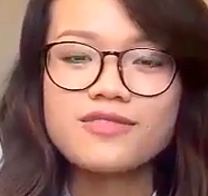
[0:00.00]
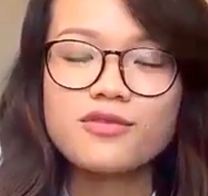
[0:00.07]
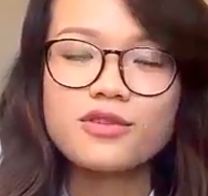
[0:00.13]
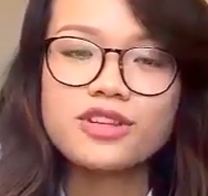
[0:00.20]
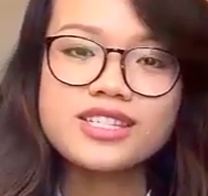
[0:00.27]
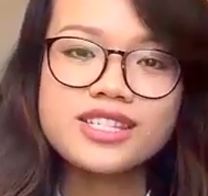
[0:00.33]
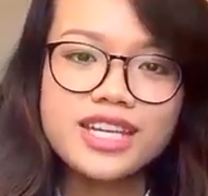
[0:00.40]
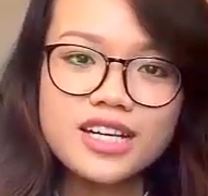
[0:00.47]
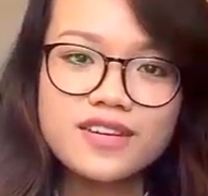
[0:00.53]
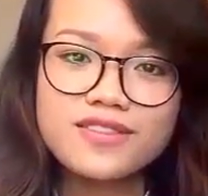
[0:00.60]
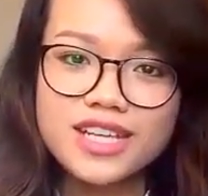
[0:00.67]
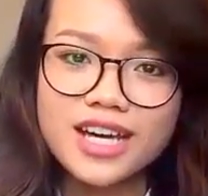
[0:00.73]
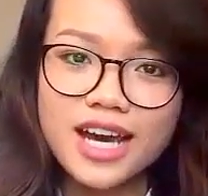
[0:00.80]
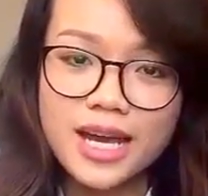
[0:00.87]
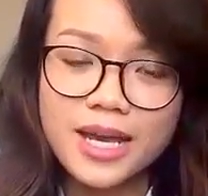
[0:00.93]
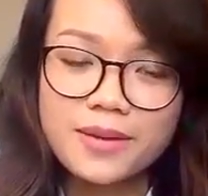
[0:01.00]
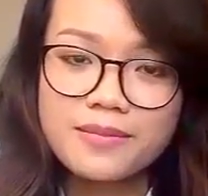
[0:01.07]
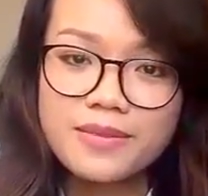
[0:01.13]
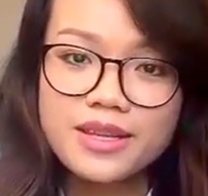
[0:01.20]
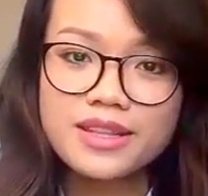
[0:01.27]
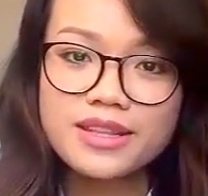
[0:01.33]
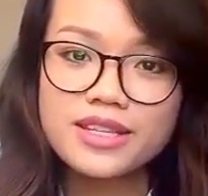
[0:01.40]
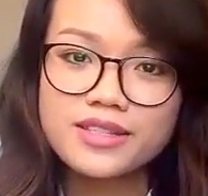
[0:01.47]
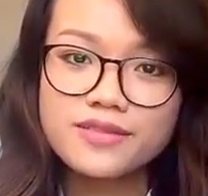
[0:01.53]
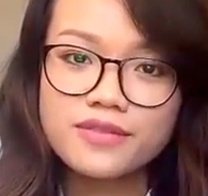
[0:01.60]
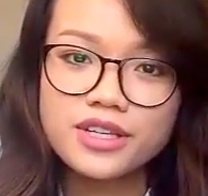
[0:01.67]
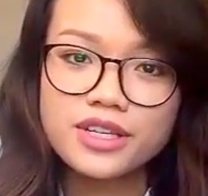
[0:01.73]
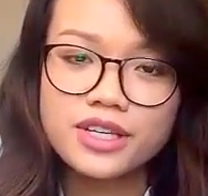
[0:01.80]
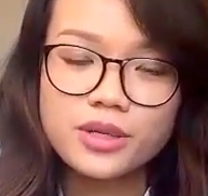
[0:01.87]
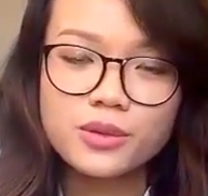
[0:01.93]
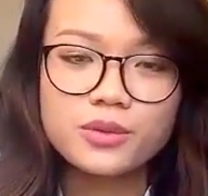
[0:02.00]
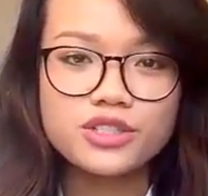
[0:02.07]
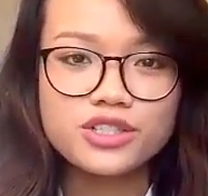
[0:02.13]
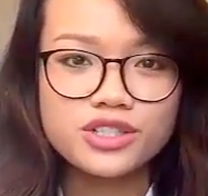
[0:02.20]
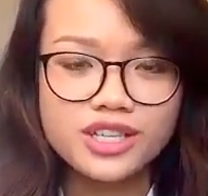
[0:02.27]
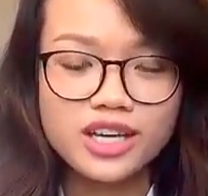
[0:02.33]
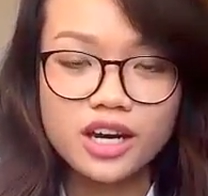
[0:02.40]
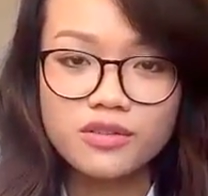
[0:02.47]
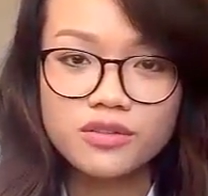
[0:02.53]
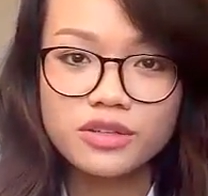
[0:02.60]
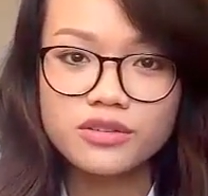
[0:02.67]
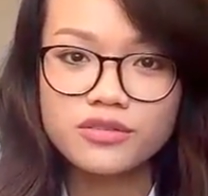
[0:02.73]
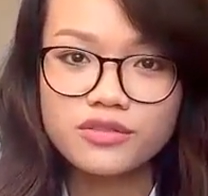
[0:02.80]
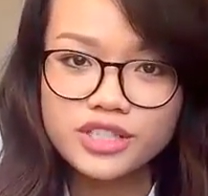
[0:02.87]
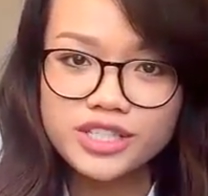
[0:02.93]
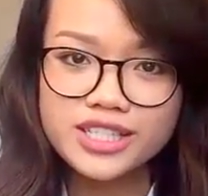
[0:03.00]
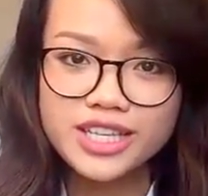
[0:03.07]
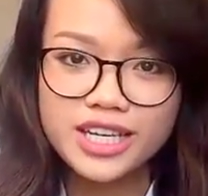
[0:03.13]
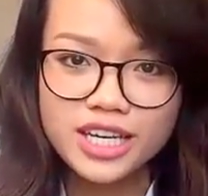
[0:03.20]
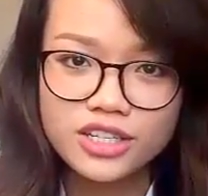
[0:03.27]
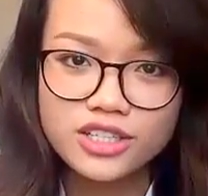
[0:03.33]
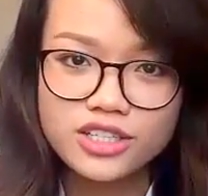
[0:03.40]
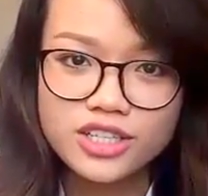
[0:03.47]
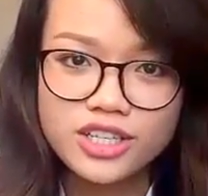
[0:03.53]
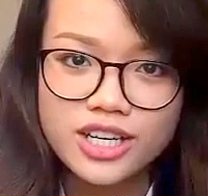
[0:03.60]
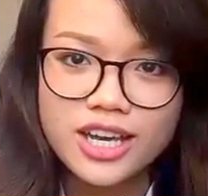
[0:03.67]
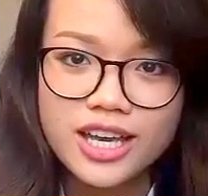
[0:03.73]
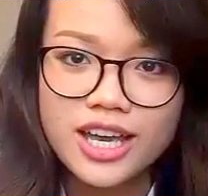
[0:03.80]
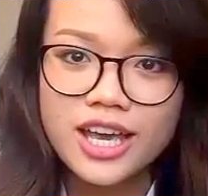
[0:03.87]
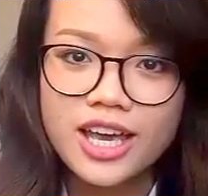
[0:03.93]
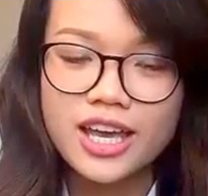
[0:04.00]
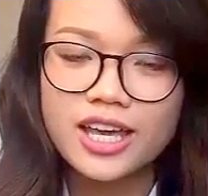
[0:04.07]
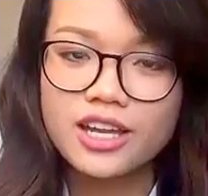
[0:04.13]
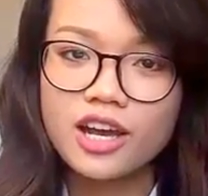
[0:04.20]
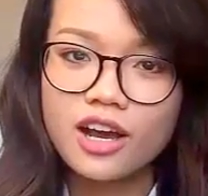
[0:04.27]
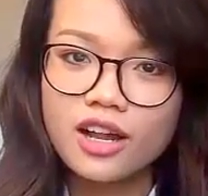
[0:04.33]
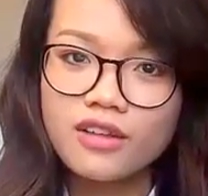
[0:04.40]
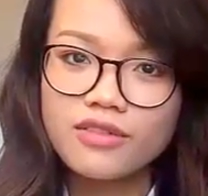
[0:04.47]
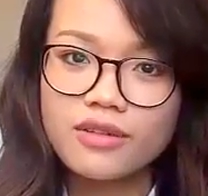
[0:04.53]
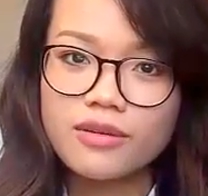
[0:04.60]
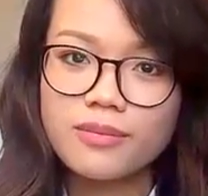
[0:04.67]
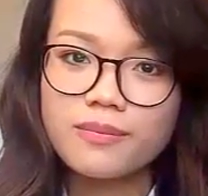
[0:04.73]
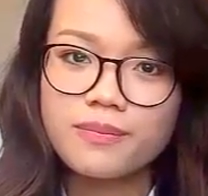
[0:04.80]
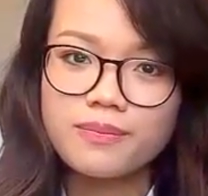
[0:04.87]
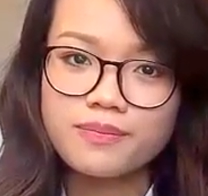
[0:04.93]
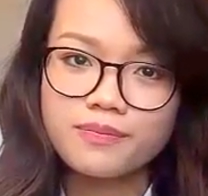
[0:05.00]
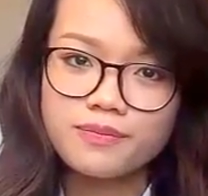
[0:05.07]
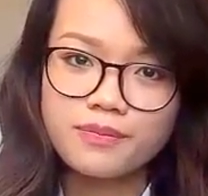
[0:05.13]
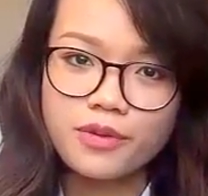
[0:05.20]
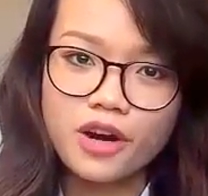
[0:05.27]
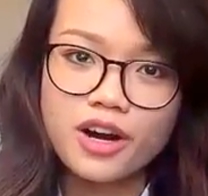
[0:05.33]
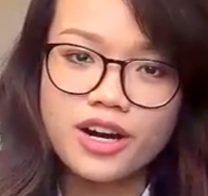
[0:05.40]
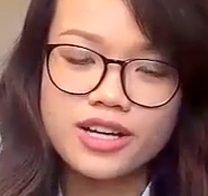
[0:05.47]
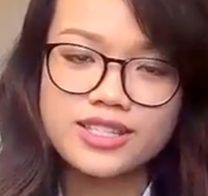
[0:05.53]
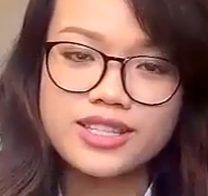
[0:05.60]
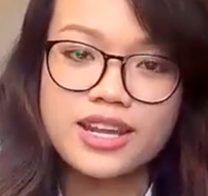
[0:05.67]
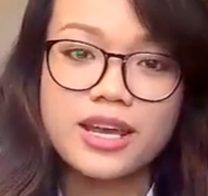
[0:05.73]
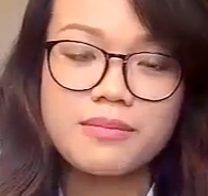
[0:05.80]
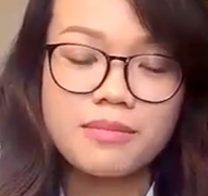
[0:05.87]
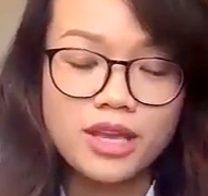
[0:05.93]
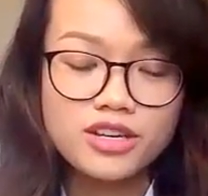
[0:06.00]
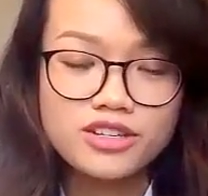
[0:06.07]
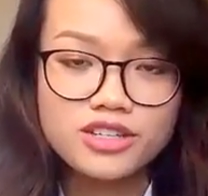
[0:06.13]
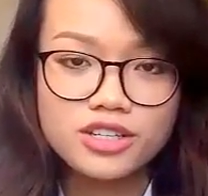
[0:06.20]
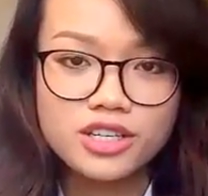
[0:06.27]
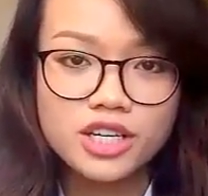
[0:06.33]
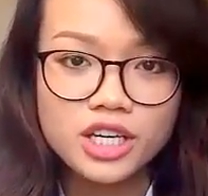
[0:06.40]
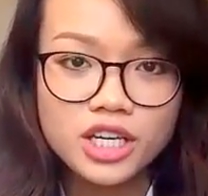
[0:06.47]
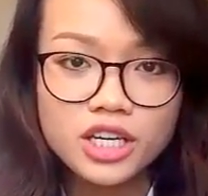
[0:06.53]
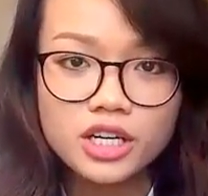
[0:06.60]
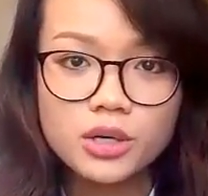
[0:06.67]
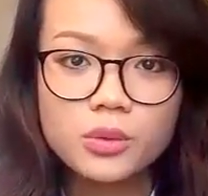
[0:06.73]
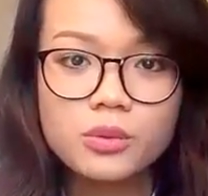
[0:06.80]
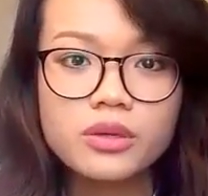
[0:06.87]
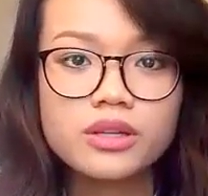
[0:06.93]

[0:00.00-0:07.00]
For the sake of time, this video will just cover the first stage, and all of the products that I mentioned here I